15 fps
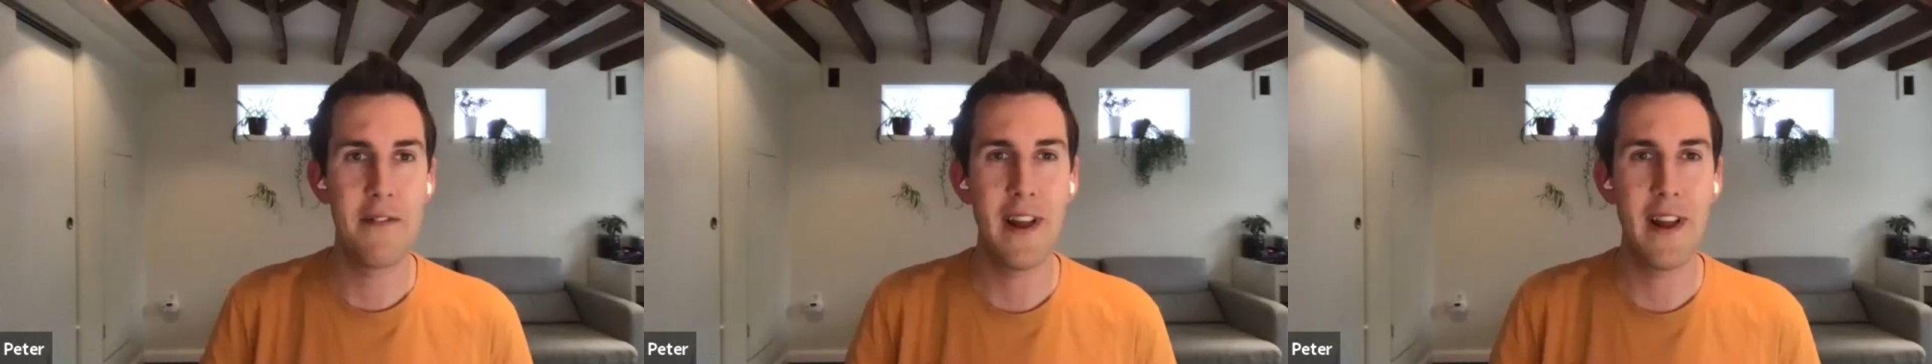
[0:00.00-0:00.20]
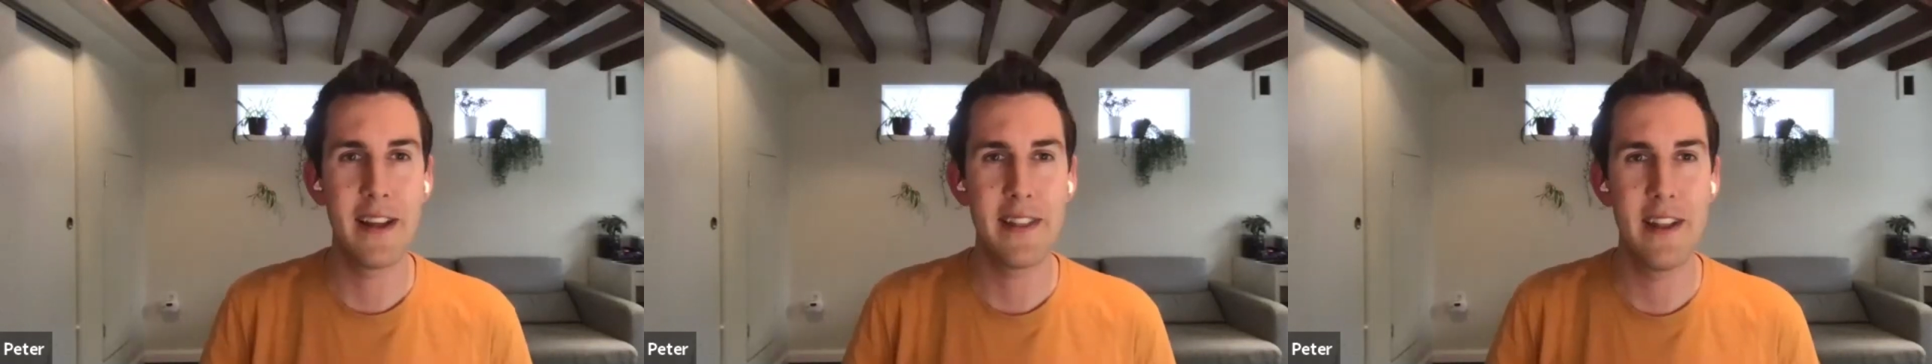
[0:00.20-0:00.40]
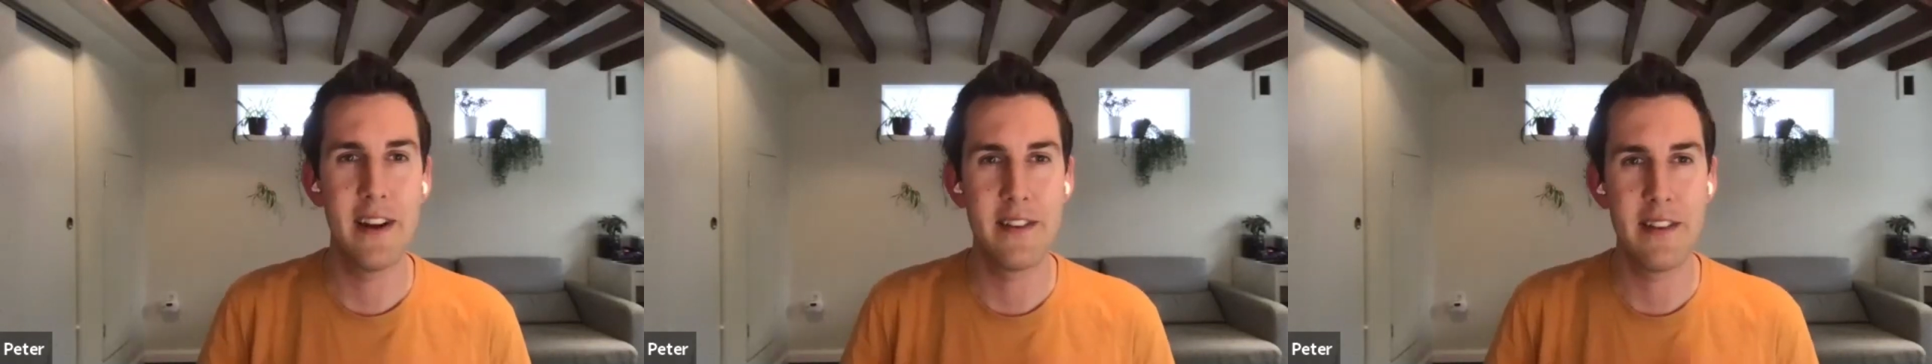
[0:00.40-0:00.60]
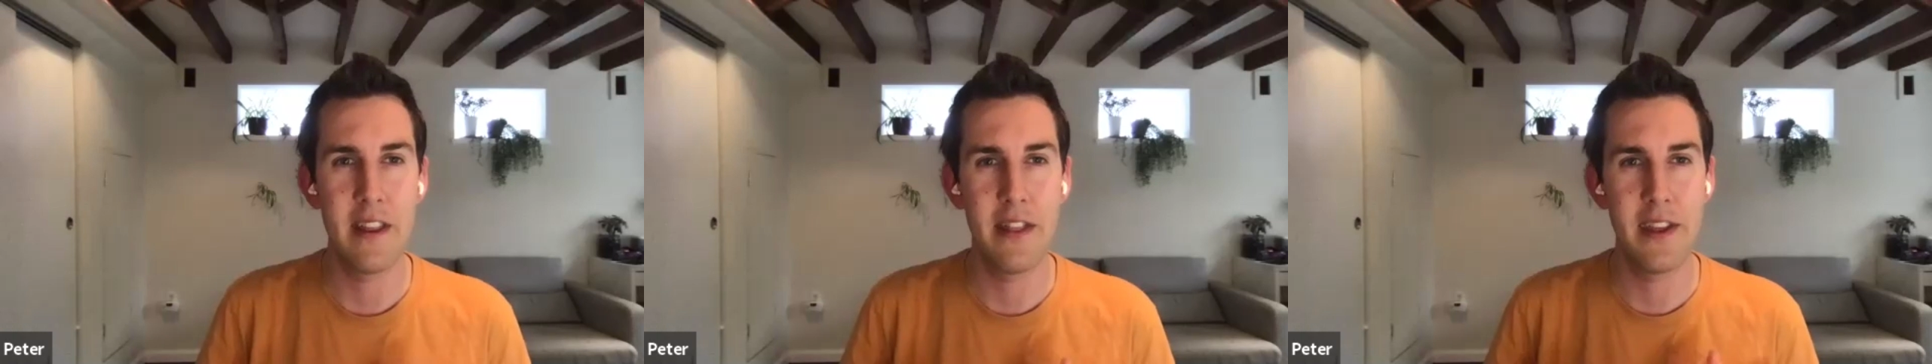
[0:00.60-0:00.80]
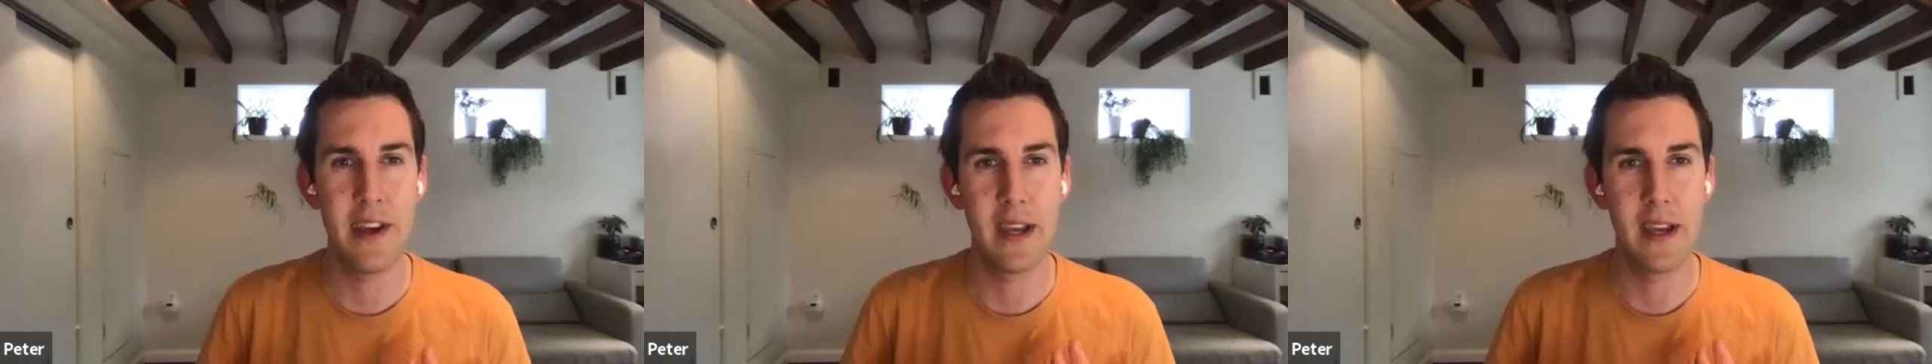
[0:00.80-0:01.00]
feel like there's
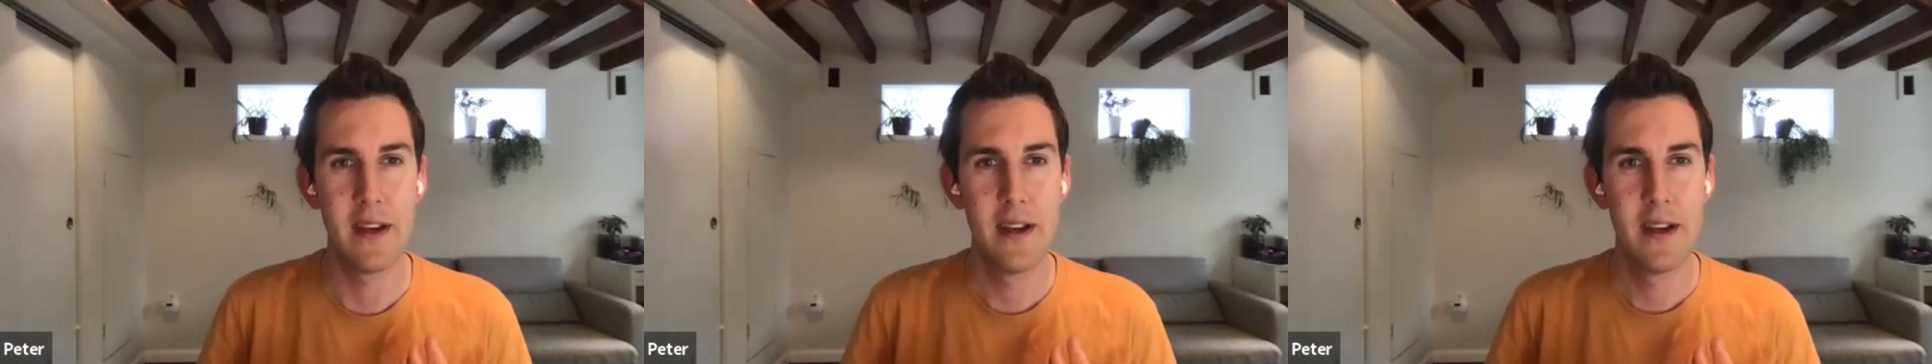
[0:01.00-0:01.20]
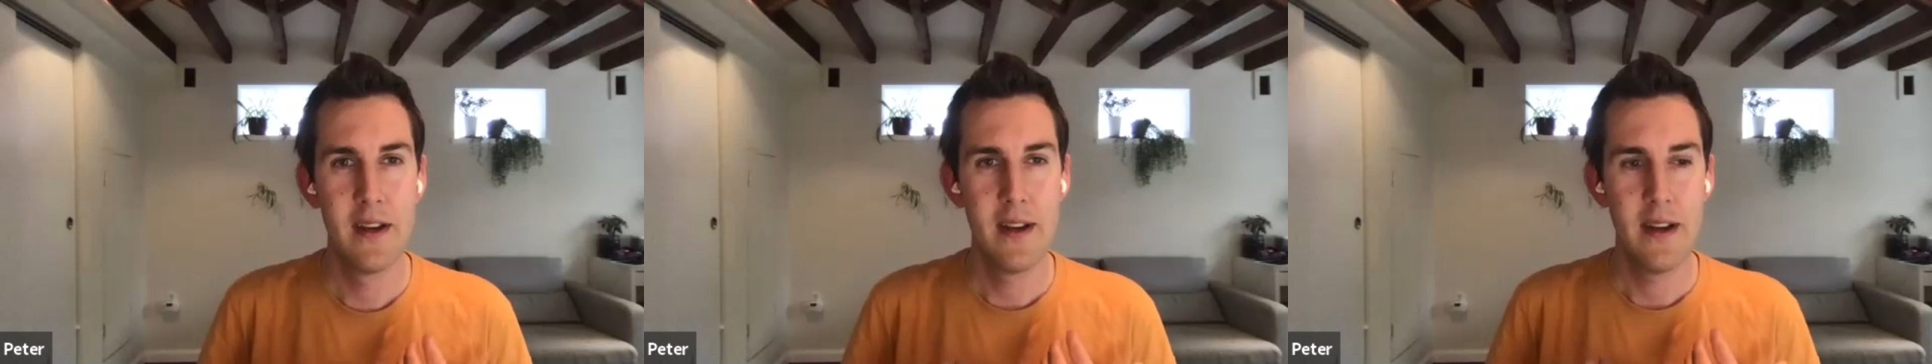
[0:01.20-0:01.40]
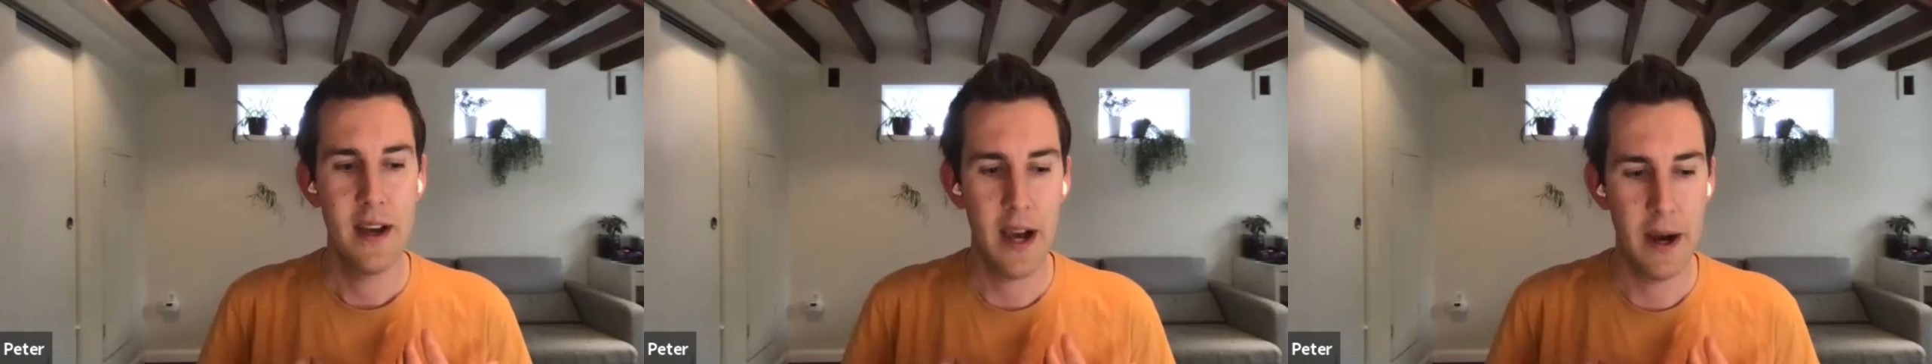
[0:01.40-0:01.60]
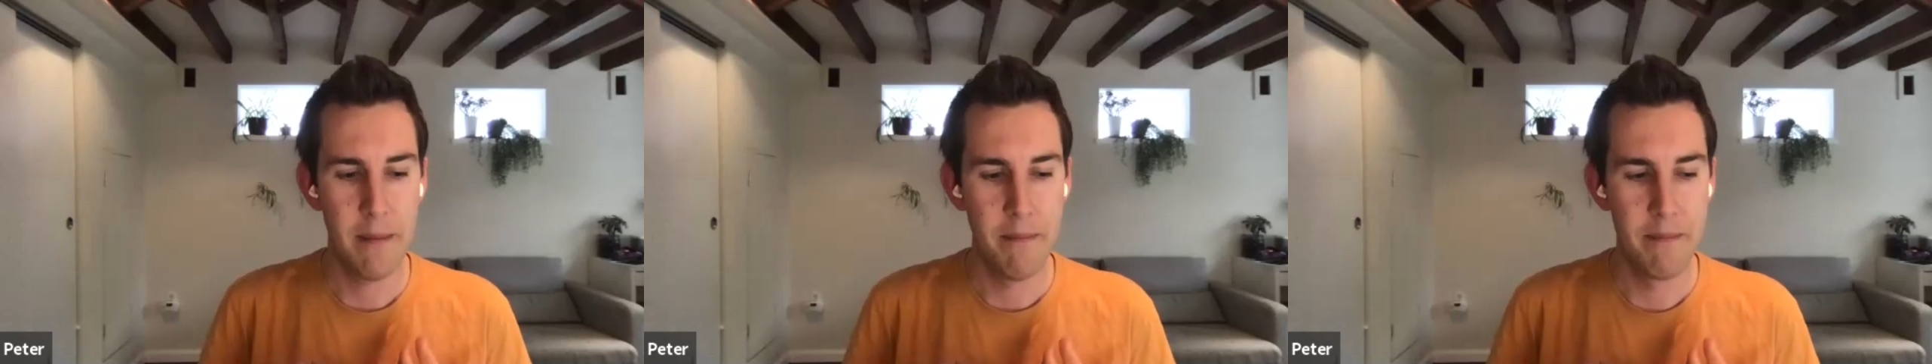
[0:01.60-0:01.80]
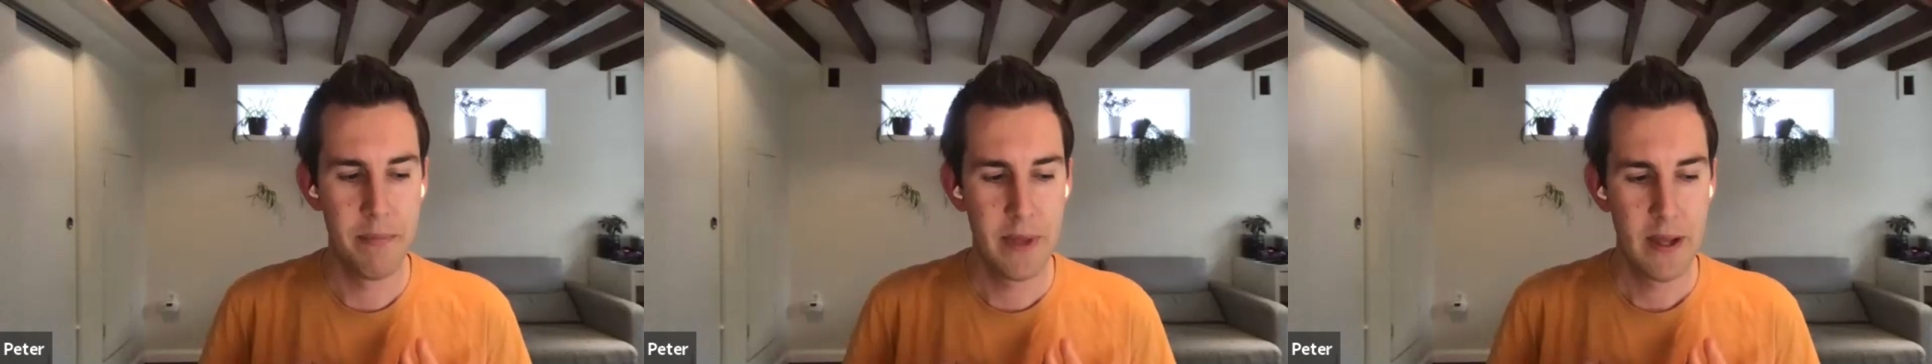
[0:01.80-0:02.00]
something
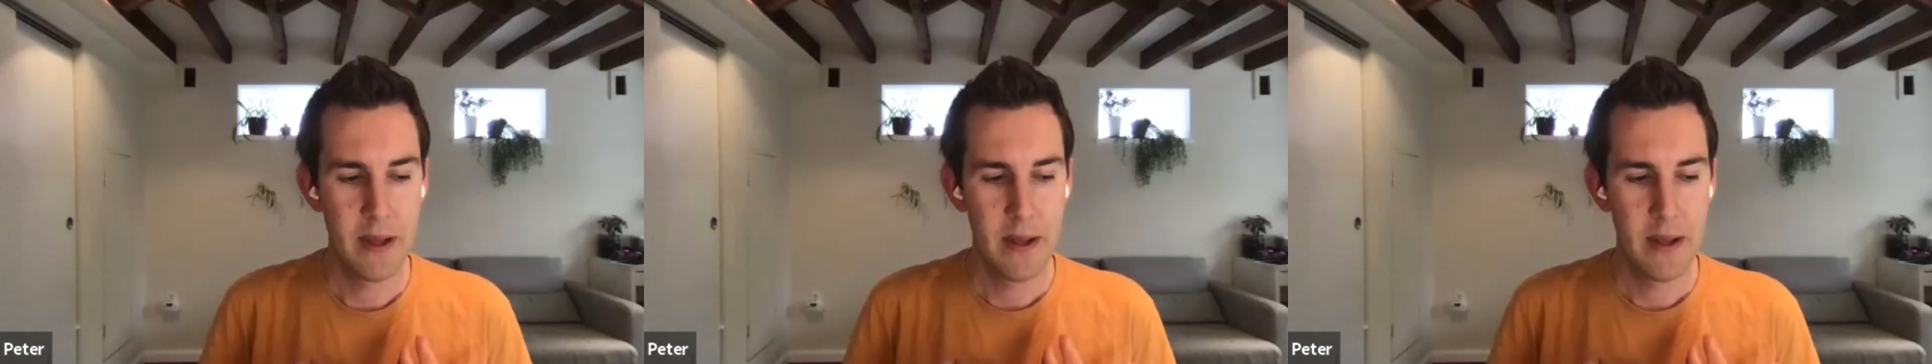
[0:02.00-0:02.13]
um,